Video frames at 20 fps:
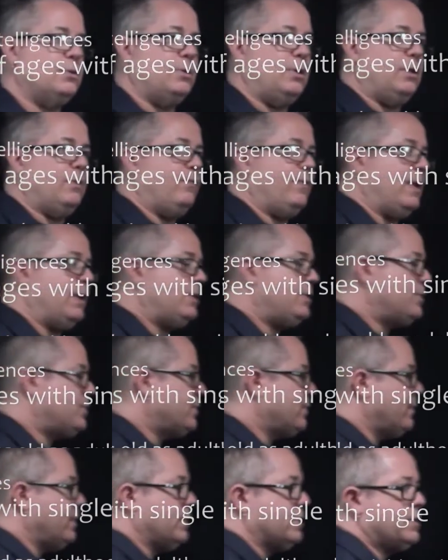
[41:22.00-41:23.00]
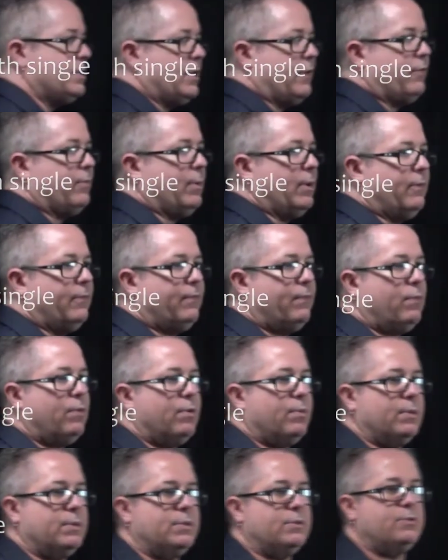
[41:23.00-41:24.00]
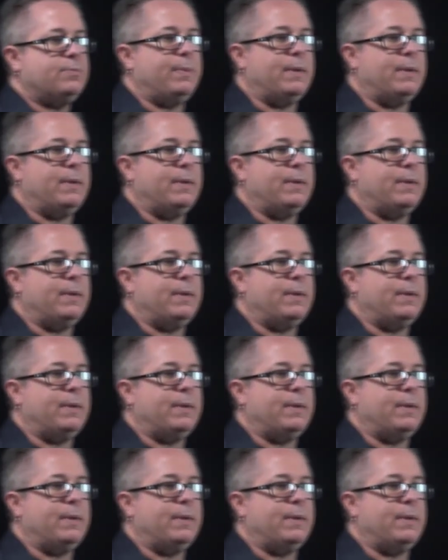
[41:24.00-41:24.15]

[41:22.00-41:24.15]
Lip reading: the advantages of the Stanford Bin A4 was it's